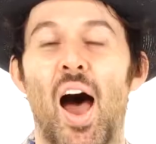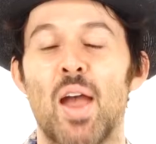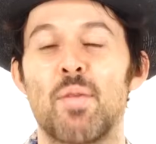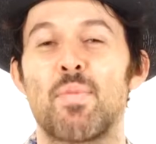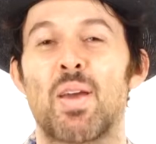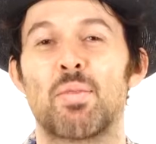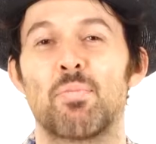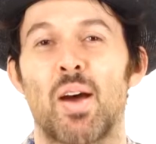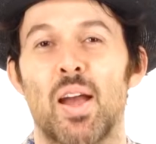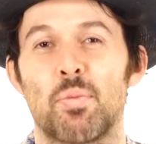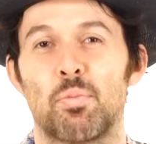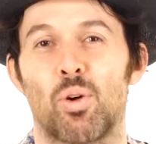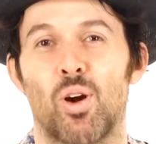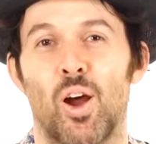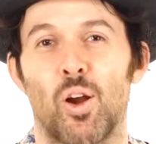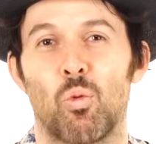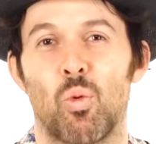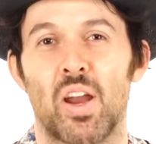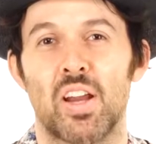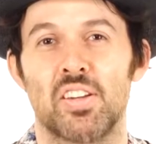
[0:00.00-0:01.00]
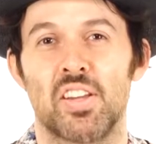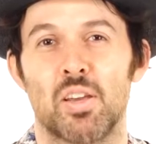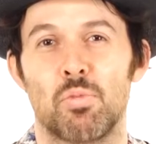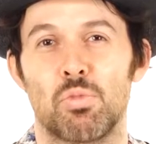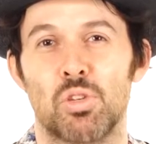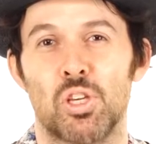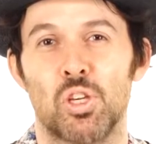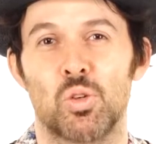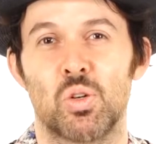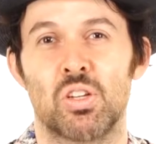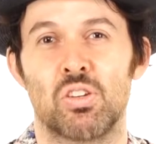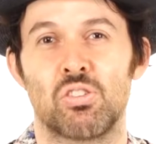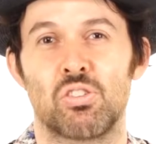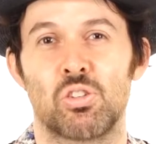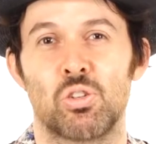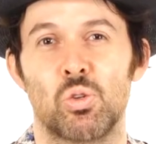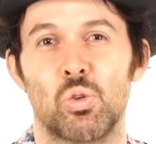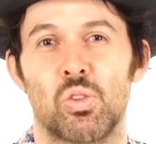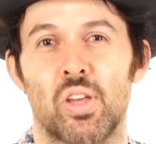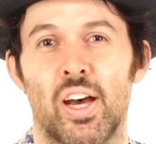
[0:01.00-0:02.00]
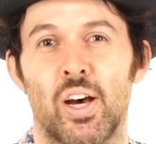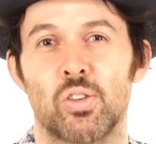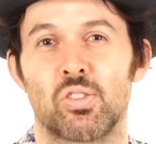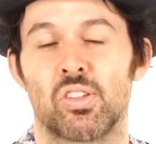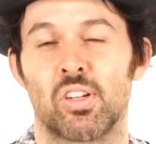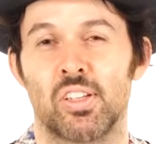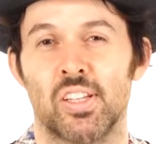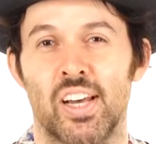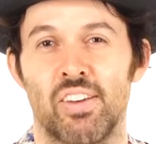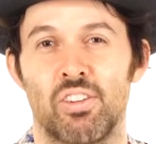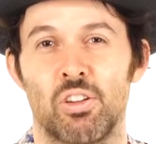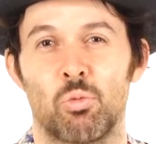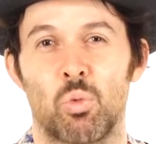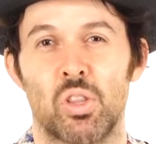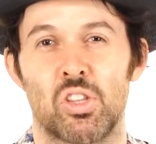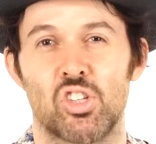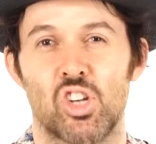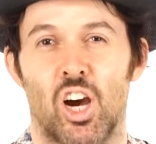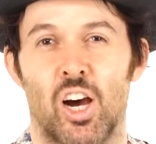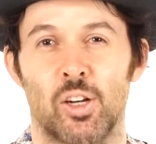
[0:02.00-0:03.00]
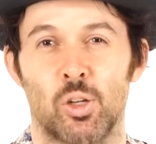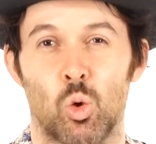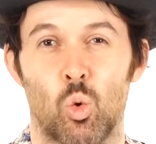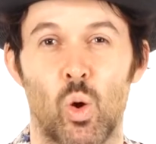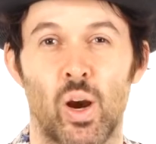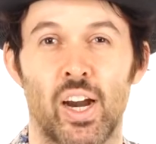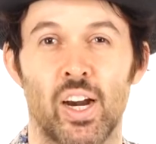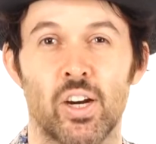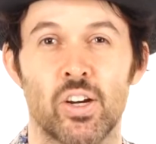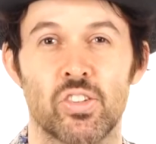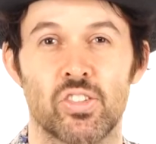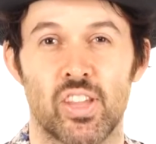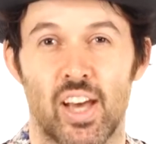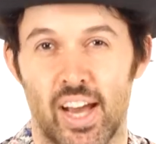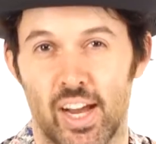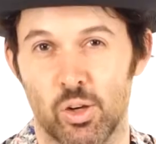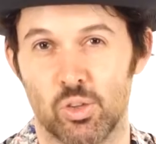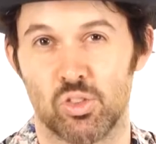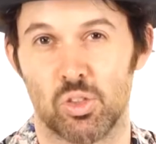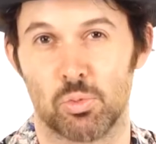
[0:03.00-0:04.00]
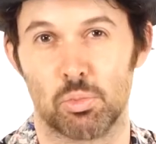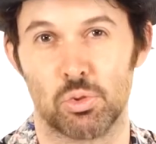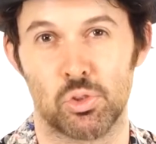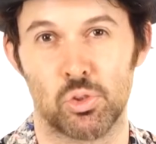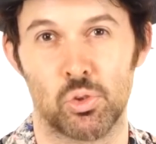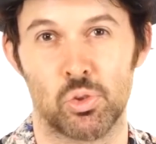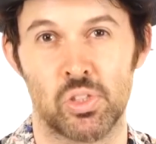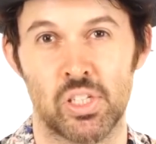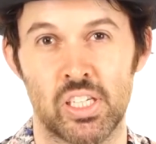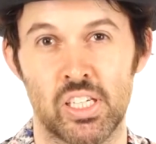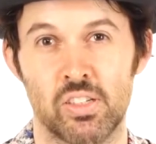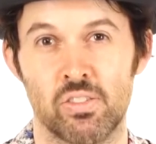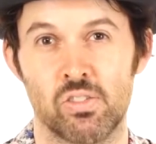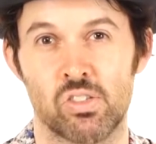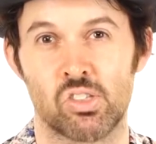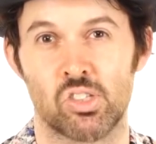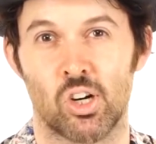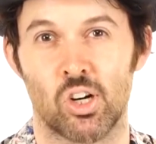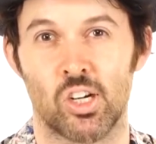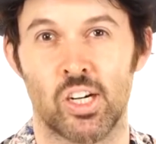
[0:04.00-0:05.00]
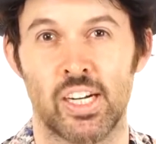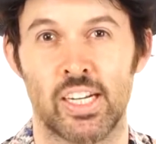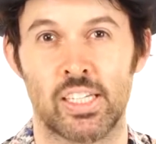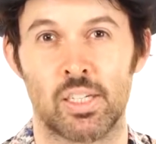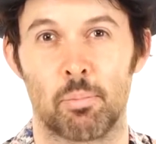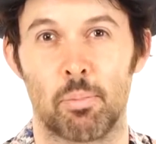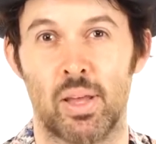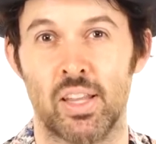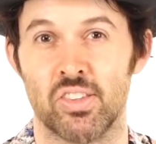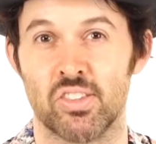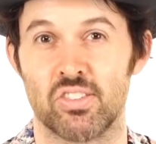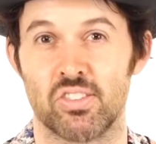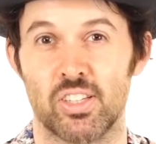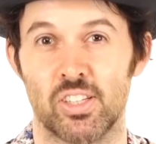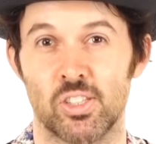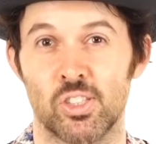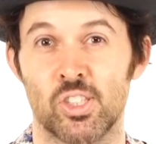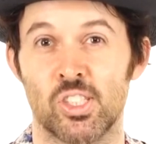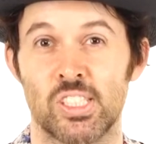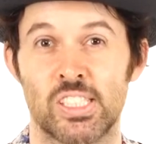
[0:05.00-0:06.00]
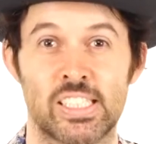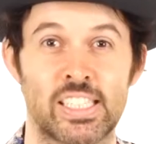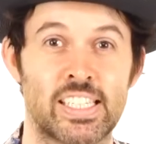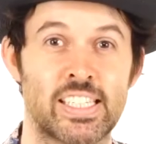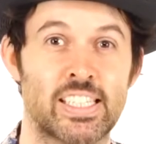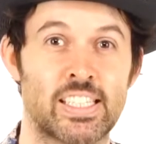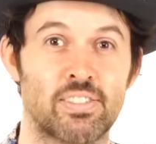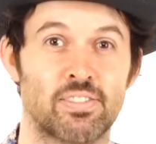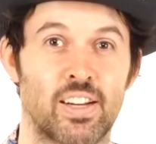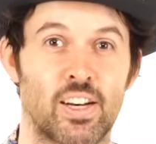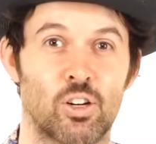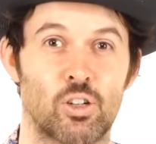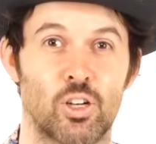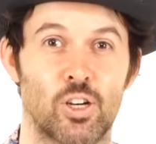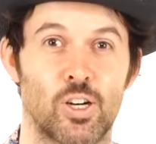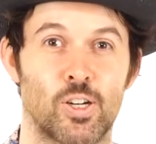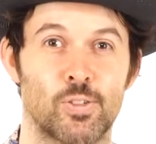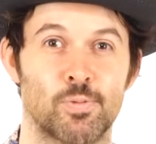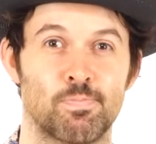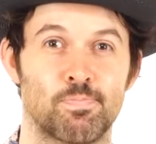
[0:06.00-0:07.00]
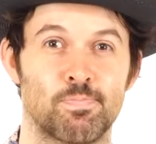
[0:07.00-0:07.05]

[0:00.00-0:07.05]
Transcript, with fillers: I made my Broadway debut in 2011 with John Guare's The House of Blue Leaves, starring Ben Stiller and Edie Falco.